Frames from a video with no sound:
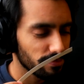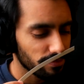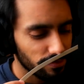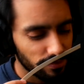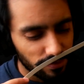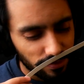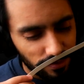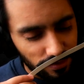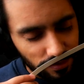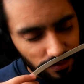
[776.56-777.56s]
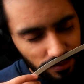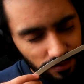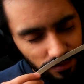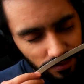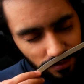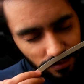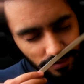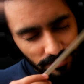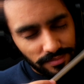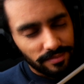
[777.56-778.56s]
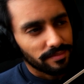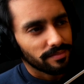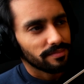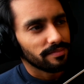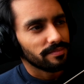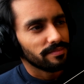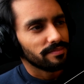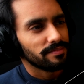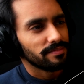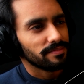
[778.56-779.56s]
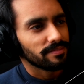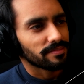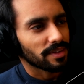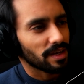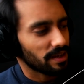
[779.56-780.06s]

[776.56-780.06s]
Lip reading: Nobody speaks.